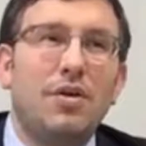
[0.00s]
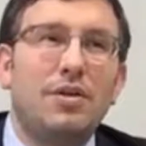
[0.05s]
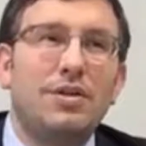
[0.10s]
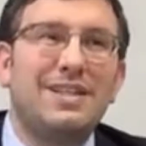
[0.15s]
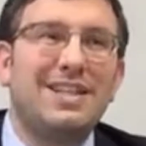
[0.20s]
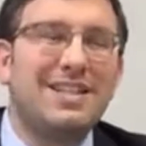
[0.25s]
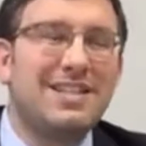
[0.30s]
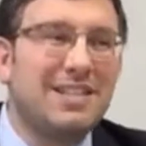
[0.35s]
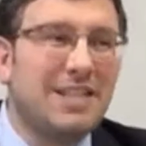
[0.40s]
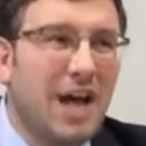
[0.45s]

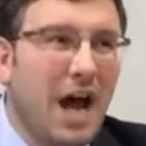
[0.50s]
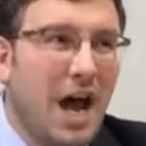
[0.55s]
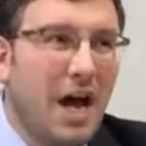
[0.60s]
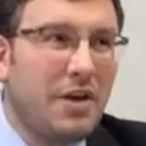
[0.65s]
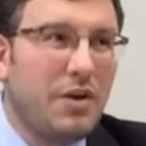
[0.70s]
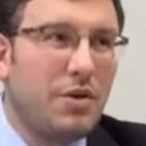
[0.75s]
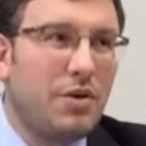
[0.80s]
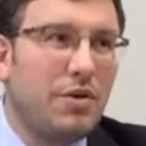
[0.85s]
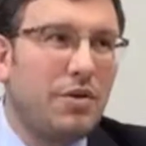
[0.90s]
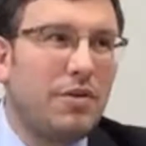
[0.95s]

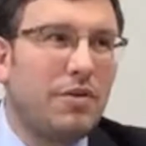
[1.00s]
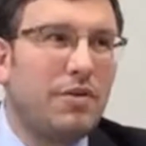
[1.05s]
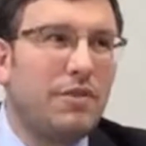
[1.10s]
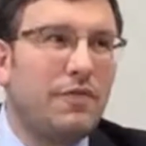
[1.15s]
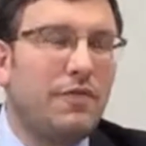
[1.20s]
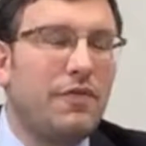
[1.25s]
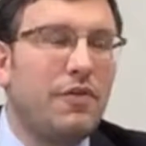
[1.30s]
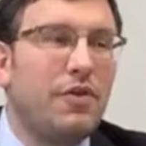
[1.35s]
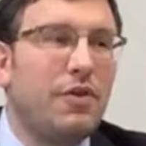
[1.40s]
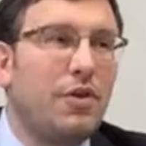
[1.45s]
desire
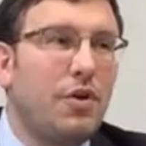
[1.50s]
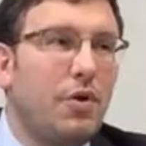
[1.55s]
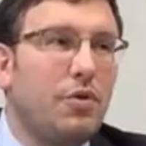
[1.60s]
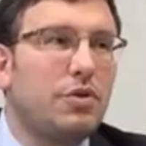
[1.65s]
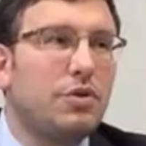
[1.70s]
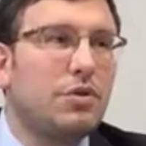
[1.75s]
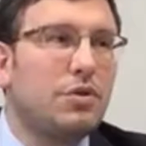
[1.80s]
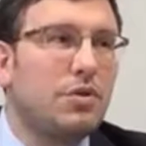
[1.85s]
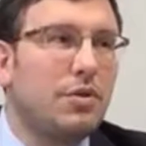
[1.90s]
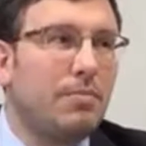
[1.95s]
for
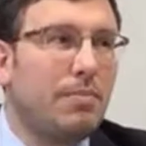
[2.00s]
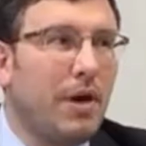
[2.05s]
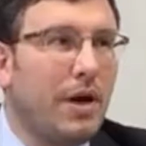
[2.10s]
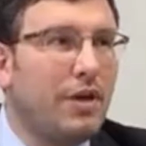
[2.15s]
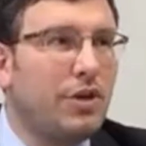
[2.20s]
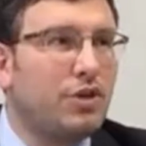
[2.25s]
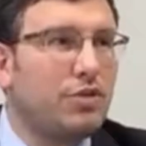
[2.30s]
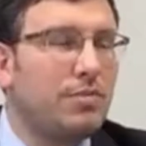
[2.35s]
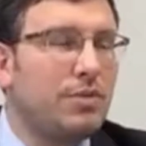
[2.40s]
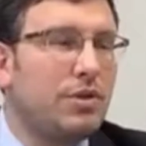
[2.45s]
those
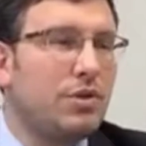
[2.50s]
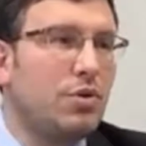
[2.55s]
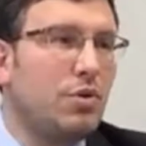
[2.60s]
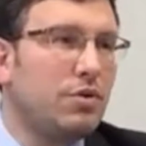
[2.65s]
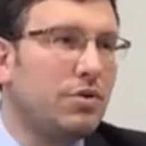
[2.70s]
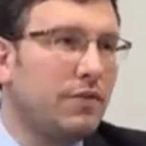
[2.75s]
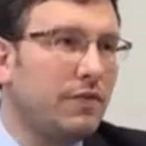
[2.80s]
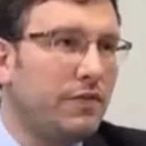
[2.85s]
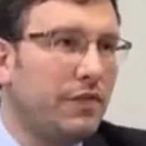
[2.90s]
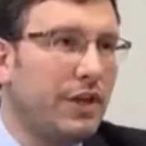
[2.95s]
punishments, those
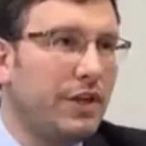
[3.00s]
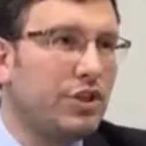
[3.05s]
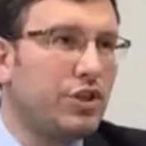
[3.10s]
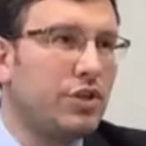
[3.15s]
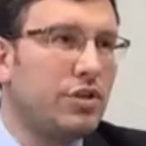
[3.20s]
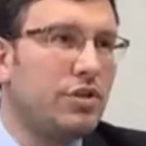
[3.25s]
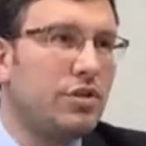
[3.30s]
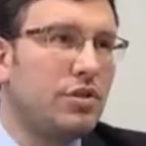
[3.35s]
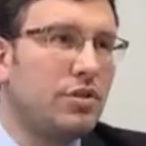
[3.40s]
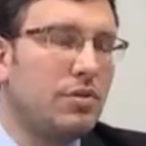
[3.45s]

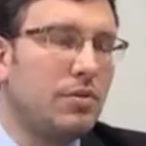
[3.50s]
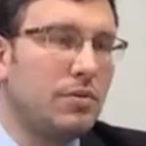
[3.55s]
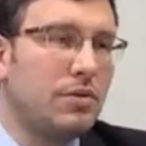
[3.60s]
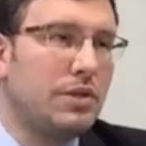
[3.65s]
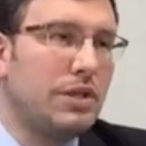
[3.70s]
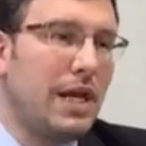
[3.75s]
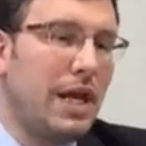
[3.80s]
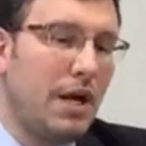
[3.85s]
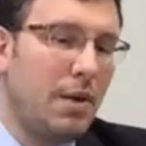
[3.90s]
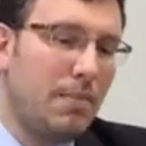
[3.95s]
afflictions to
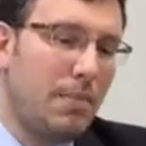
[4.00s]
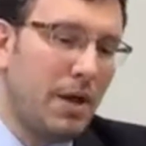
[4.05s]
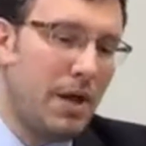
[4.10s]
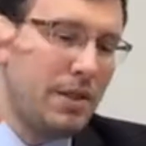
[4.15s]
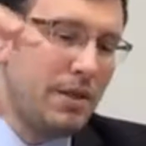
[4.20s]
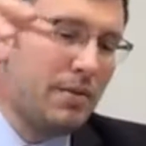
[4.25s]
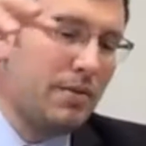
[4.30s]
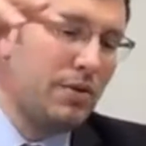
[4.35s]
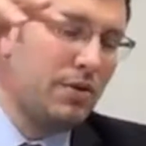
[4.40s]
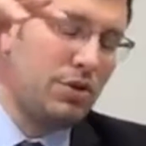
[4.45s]
take upon
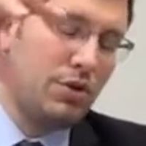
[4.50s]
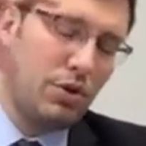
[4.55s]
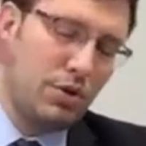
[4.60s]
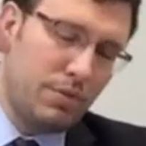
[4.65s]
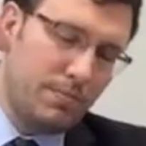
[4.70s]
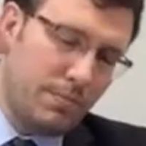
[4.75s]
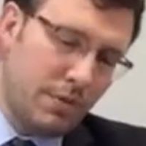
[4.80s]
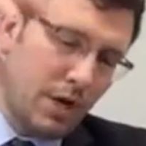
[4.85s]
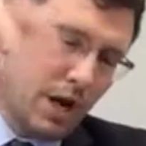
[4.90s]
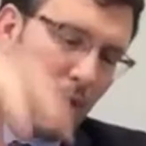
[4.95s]
them, to
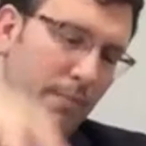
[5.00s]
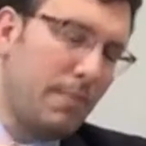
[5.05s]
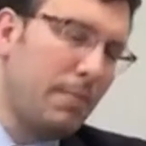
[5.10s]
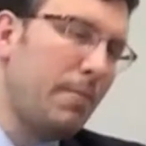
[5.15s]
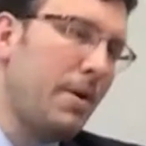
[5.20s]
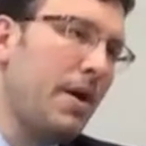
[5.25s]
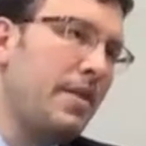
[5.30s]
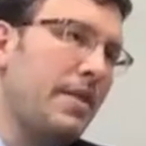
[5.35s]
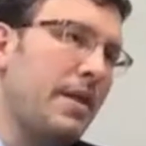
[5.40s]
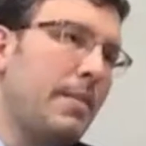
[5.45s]
come
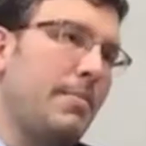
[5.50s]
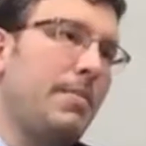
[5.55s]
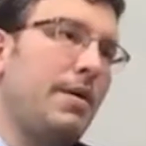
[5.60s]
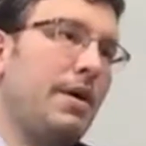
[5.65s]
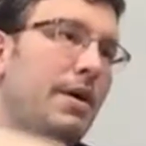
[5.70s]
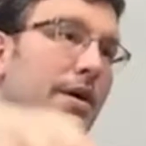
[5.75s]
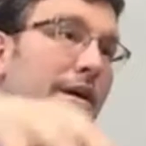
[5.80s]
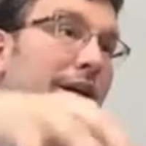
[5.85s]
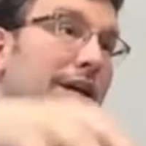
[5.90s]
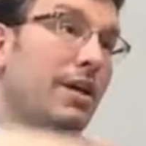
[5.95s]
upon them
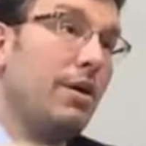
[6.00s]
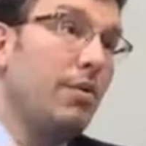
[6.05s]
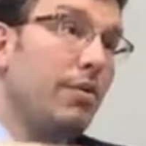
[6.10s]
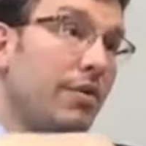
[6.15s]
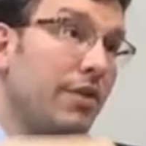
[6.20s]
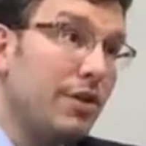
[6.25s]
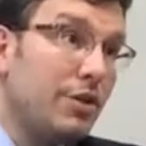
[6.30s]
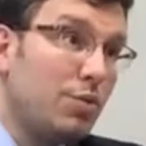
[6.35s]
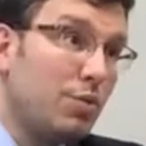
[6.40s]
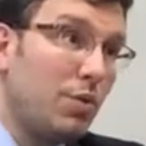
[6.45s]
here in
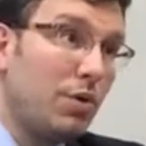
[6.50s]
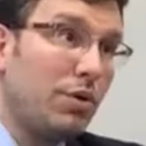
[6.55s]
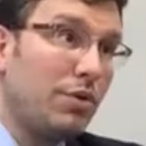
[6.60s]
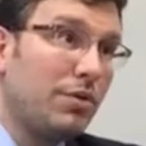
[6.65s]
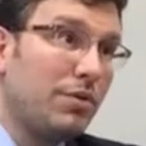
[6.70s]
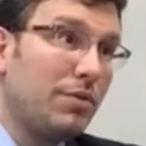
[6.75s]
this world.